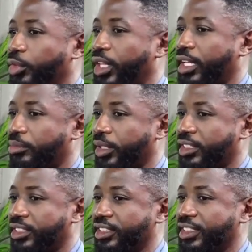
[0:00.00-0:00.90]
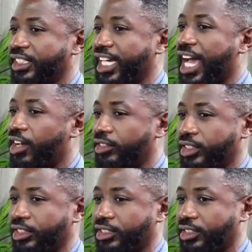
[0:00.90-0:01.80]
that basically
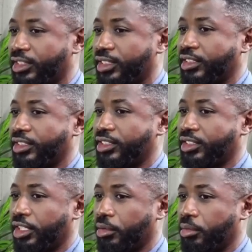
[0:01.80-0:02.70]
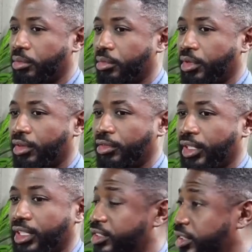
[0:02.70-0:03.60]
houses some of,
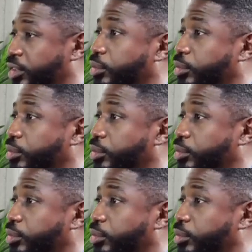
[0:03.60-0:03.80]
I guess,